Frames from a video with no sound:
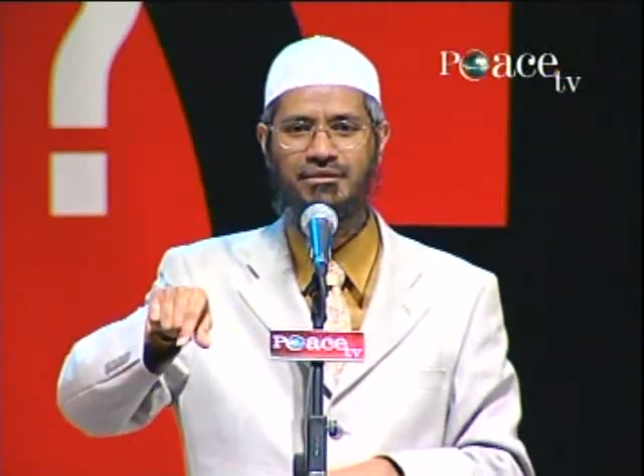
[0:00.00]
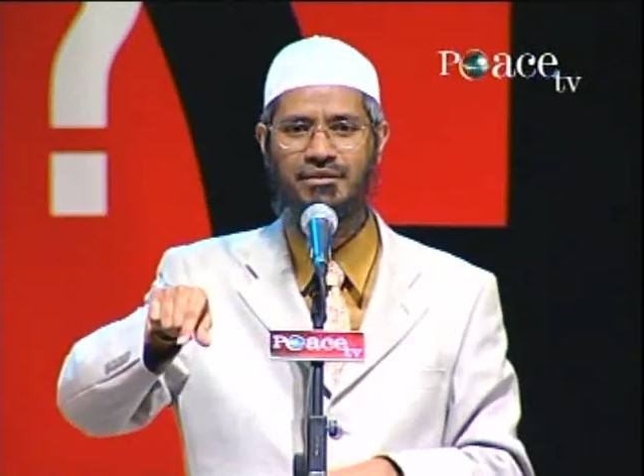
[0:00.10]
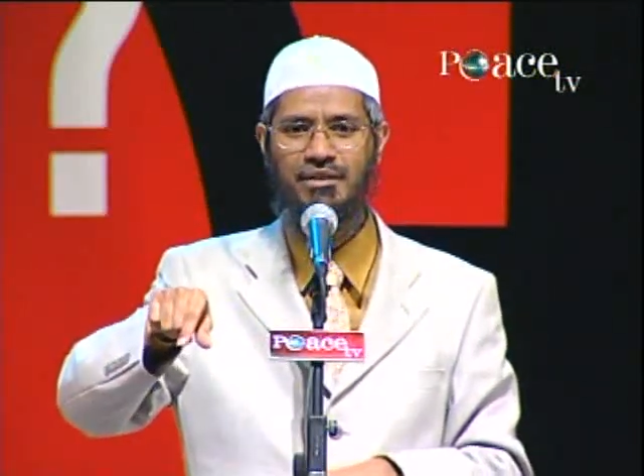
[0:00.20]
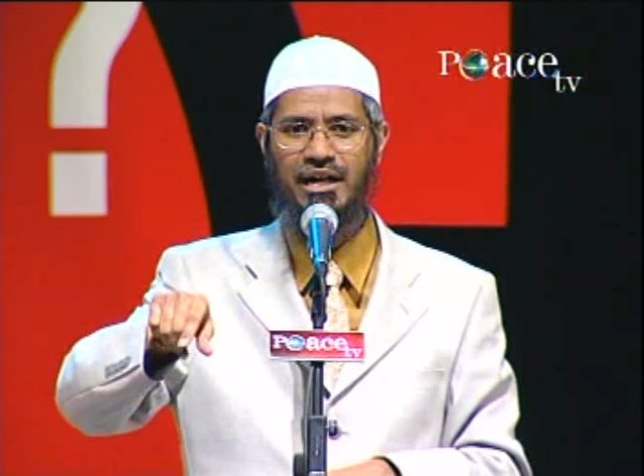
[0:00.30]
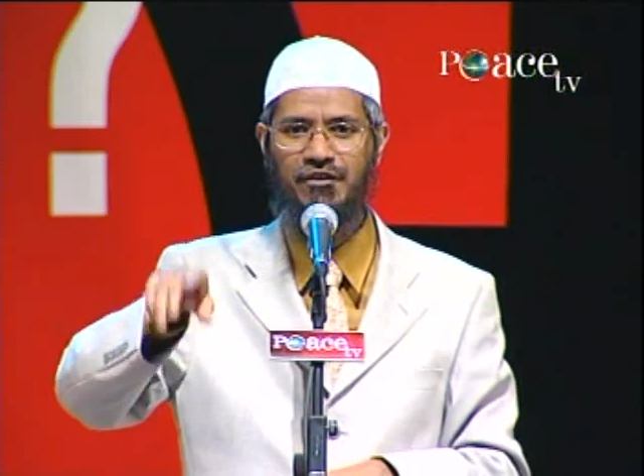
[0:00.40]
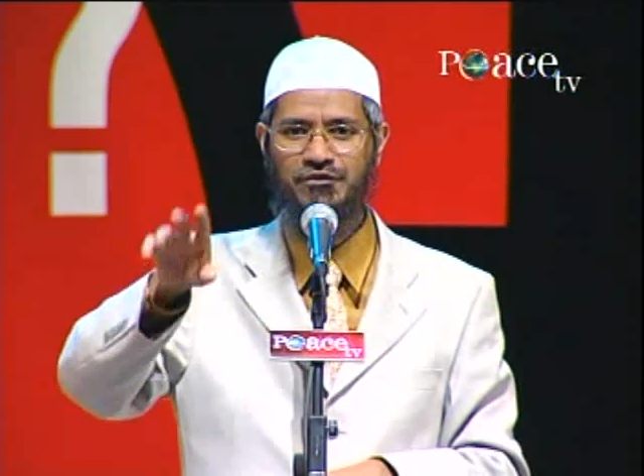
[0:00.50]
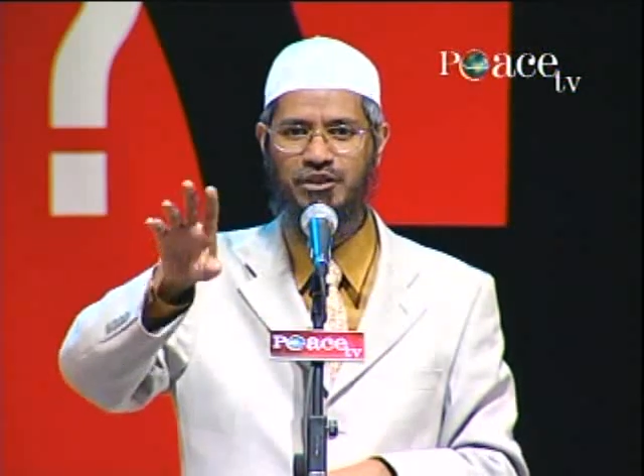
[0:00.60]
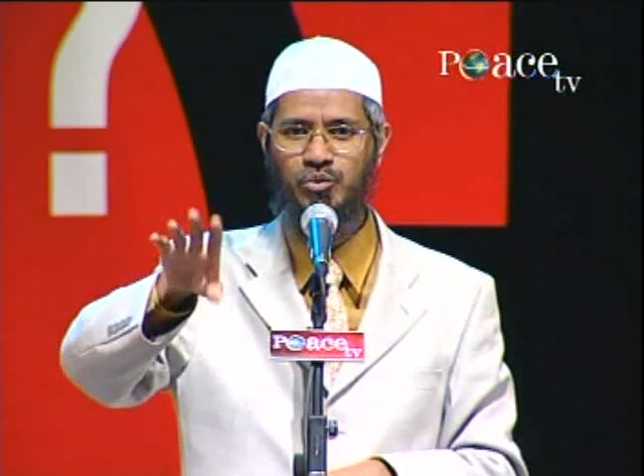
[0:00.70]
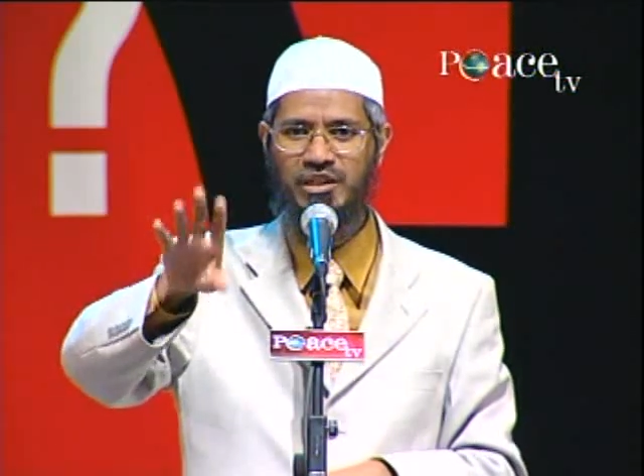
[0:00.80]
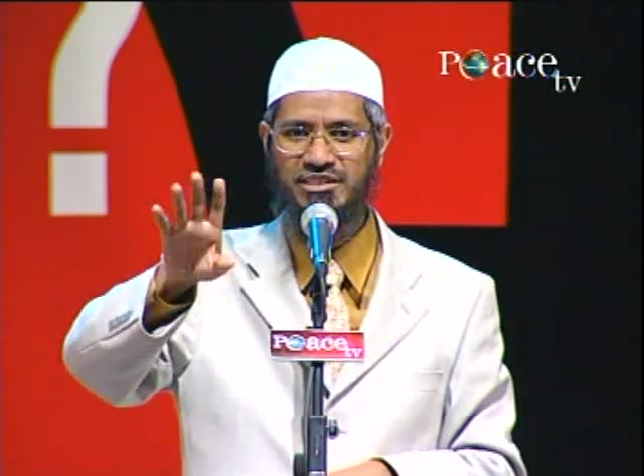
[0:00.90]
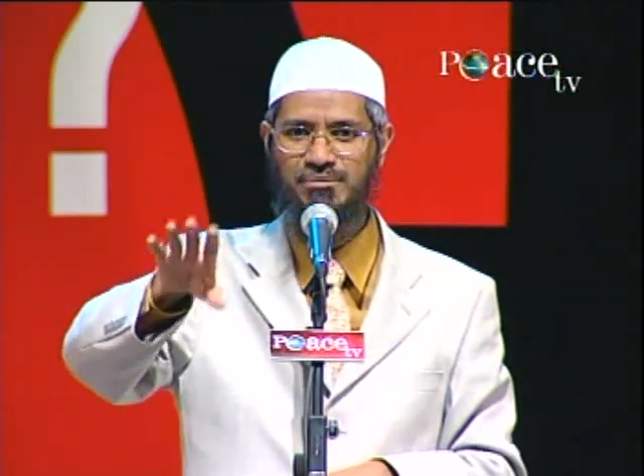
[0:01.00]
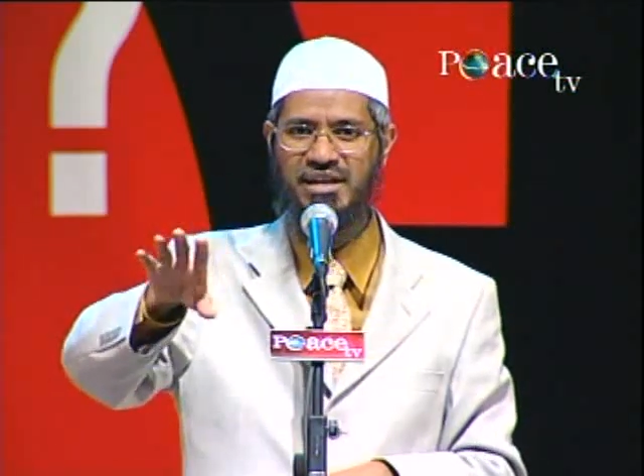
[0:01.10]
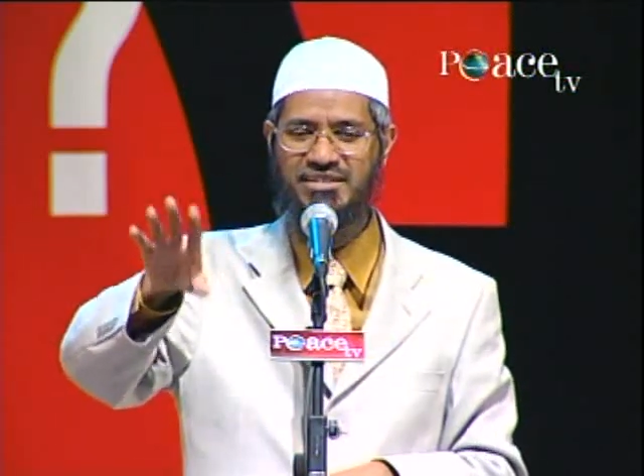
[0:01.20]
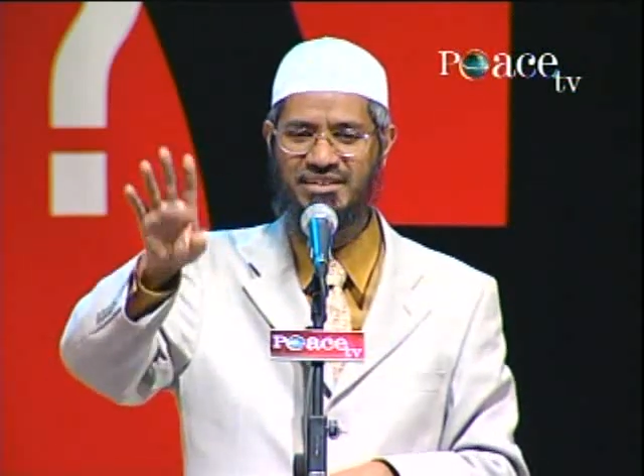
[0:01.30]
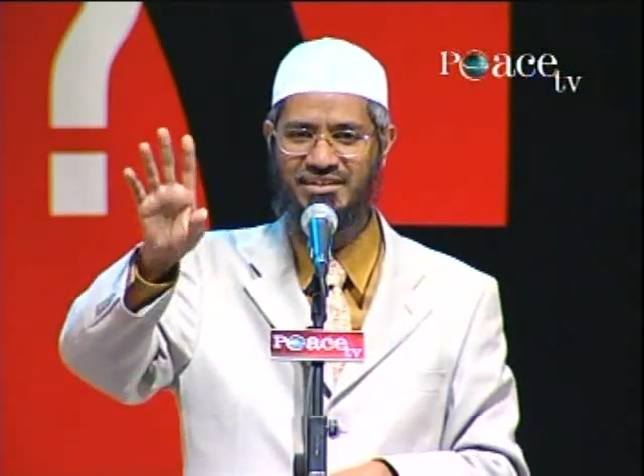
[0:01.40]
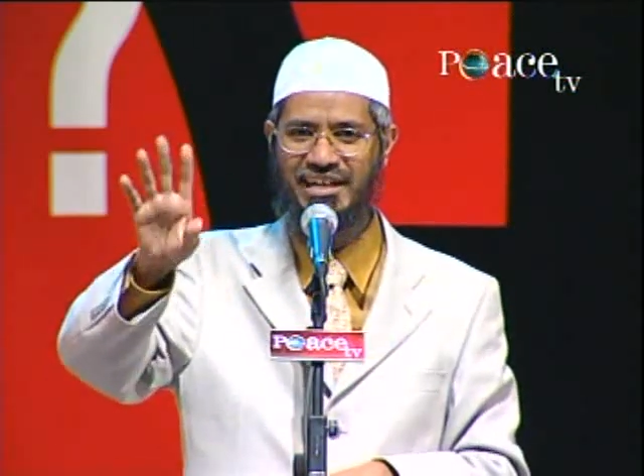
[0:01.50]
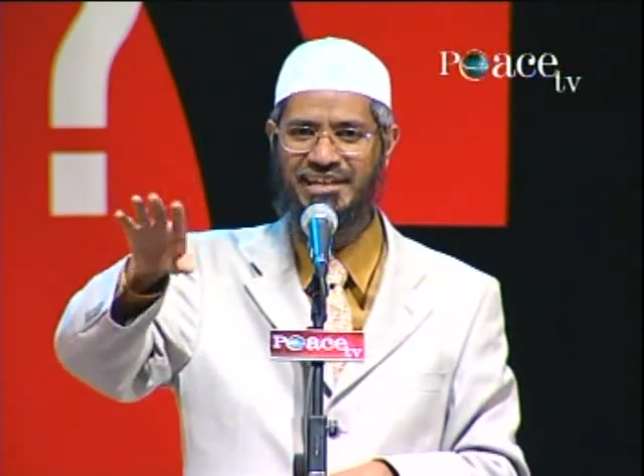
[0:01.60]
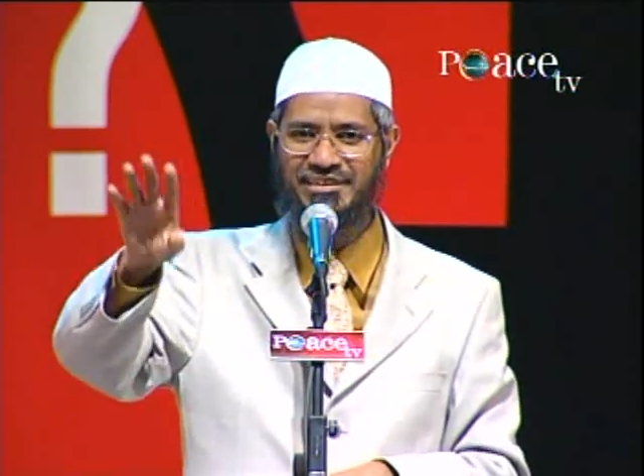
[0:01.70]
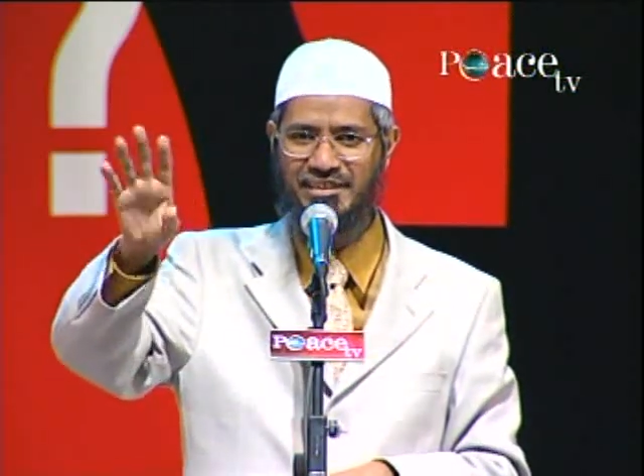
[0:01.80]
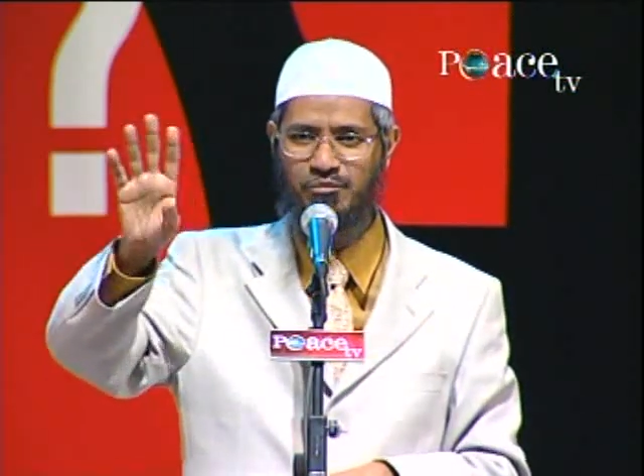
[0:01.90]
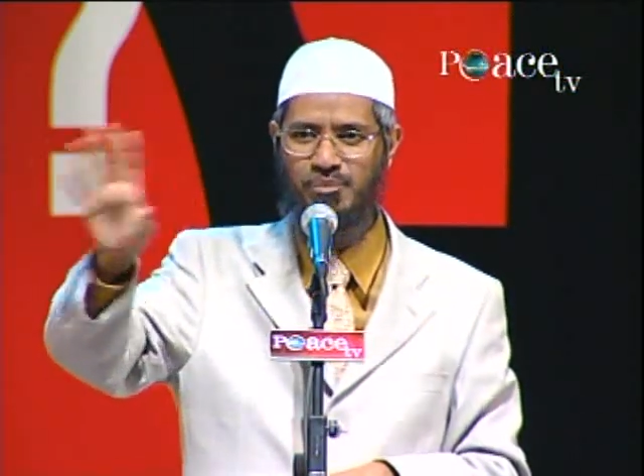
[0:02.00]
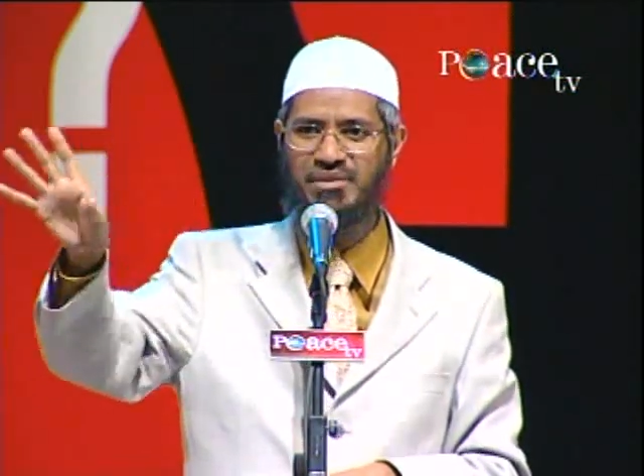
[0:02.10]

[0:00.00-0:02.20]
after 12th March 93 bomb